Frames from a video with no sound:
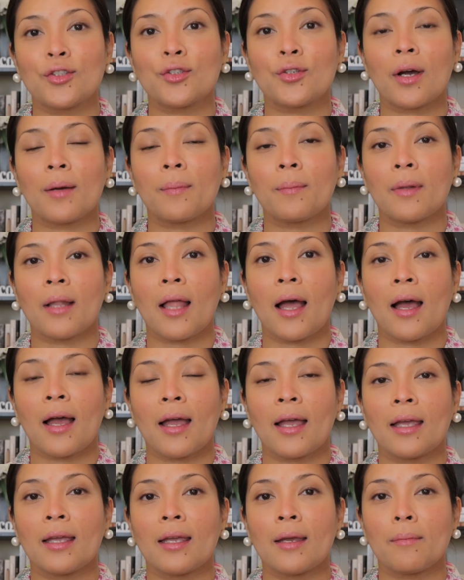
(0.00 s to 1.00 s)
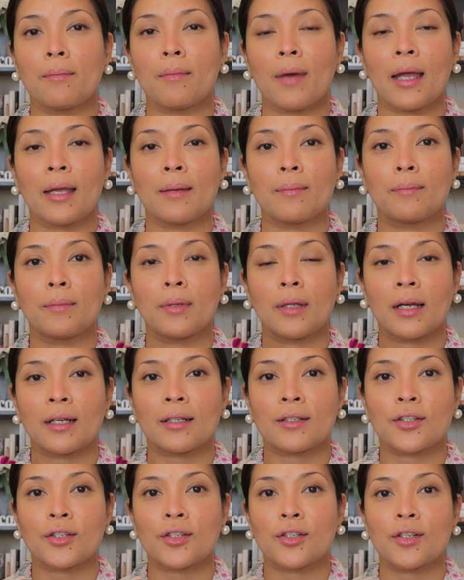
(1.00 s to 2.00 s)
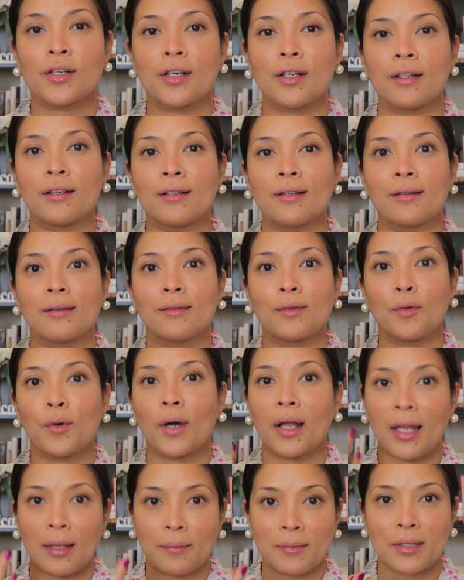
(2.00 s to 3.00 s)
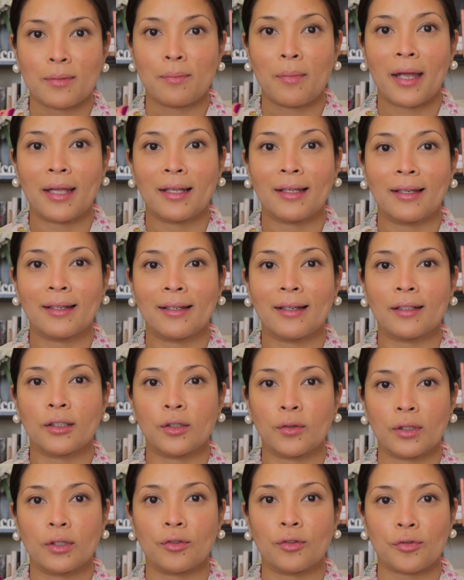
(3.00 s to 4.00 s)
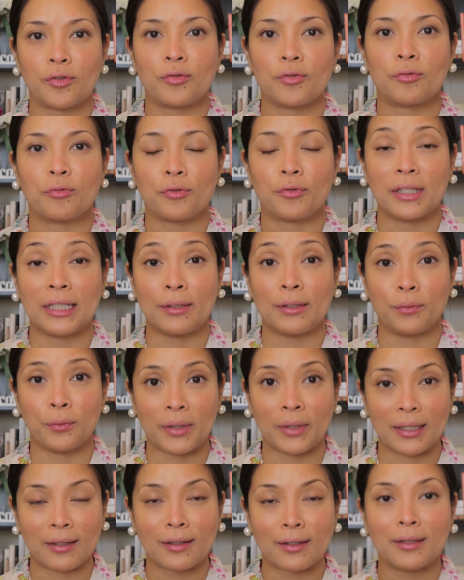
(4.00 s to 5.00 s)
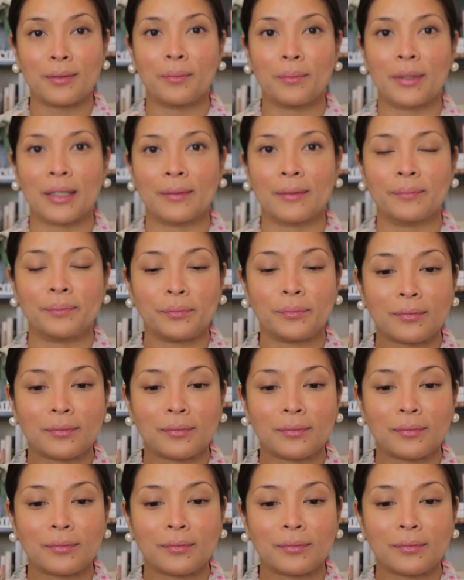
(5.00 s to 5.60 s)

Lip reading: To apply my blush while I'm smiling. I know it looks really weird, but